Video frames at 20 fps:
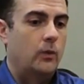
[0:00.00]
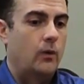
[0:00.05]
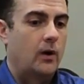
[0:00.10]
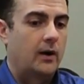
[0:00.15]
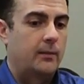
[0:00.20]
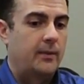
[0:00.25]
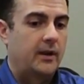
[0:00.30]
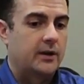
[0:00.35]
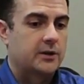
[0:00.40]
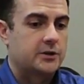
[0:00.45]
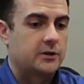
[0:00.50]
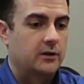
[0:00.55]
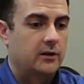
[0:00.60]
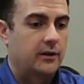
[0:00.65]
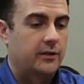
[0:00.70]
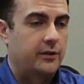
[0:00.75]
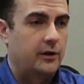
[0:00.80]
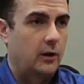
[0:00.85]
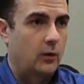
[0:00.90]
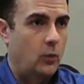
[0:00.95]
We want to make sure
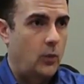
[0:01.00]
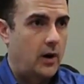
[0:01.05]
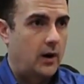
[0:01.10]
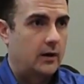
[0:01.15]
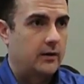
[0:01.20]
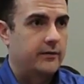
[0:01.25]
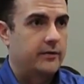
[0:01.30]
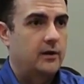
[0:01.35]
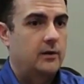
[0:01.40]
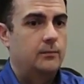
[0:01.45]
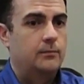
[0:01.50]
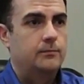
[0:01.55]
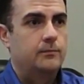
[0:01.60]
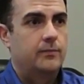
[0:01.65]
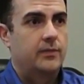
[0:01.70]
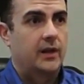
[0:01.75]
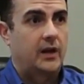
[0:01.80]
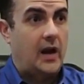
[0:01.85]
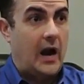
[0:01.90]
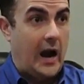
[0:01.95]
that they're aware of them,
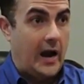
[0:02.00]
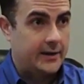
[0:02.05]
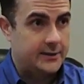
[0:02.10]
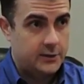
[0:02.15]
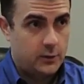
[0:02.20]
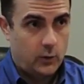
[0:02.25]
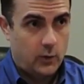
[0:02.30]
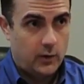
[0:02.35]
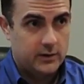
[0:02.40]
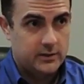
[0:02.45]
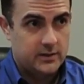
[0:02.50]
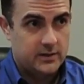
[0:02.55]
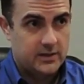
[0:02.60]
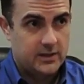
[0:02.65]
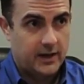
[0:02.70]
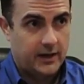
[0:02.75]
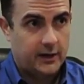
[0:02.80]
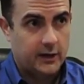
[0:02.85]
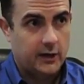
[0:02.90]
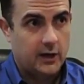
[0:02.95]
the consequences
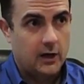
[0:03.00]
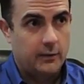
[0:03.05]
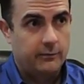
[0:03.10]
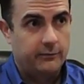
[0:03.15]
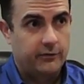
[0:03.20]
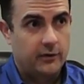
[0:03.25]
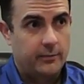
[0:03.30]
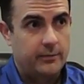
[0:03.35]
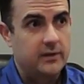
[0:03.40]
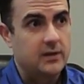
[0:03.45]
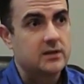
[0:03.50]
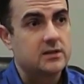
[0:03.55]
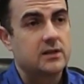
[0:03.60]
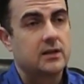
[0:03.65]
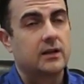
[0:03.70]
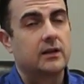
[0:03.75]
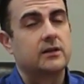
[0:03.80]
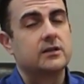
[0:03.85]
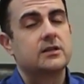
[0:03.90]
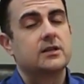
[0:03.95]
that could come from these
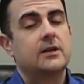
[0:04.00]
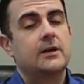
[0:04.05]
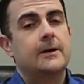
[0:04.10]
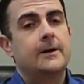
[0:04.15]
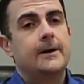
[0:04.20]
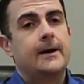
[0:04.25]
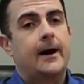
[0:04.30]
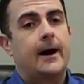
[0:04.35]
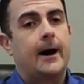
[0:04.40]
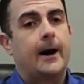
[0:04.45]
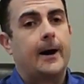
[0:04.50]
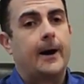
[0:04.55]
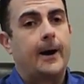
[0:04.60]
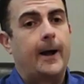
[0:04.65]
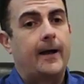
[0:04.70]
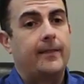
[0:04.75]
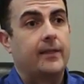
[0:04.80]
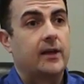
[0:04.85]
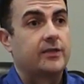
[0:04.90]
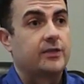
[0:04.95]
things,
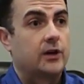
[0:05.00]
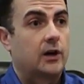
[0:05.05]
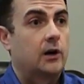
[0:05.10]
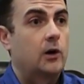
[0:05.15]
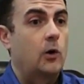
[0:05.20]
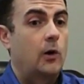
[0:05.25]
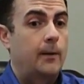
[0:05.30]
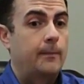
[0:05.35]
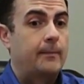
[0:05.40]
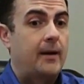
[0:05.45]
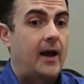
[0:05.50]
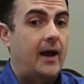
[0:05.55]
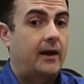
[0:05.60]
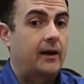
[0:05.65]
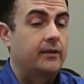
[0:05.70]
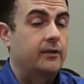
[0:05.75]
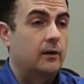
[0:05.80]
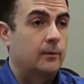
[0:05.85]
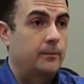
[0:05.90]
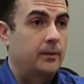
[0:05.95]
and that they're going
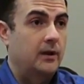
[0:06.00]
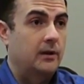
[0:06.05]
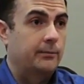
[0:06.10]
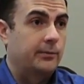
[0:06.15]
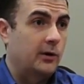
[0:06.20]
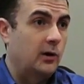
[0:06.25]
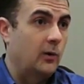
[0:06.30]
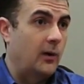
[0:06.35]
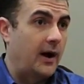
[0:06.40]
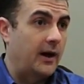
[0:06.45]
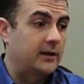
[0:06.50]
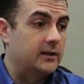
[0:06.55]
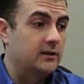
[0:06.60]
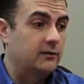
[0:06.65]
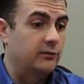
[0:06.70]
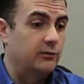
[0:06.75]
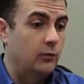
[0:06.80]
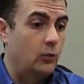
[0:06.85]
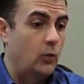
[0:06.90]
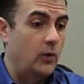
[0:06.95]
back and they're being
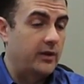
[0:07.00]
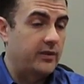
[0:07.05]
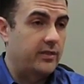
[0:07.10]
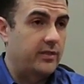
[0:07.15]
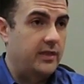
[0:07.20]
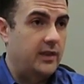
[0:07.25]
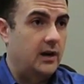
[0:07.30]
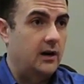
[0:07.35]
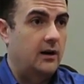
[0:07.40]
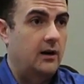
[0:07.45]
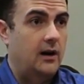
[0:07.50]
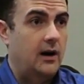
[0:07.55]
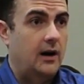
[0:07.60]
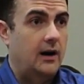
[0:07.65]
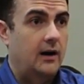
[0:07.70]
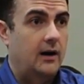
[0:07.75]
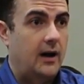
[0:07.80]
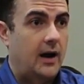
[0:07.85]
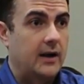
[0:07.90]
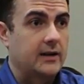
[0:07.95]
proactive with their
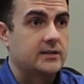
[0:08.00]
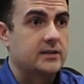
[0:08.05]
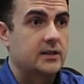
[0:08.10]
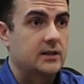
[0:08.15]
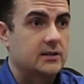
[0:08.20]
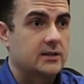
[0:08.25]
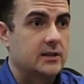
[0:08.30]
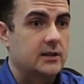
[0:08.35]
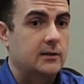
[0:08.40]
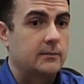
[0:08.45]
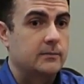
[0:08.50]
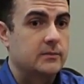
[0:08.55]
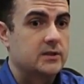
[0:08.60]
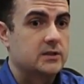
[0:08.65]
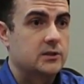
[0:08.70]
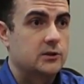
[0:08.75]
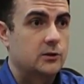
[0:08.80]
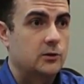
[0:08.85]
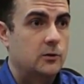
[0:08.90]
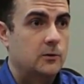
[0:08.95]
IT teams
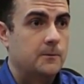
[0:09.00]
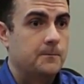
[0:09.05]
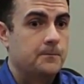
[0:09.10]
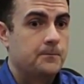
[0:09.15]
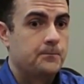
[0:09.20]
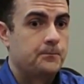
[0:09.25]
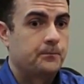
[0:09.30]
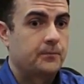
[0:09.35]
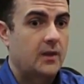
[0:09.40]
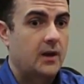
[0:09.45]
to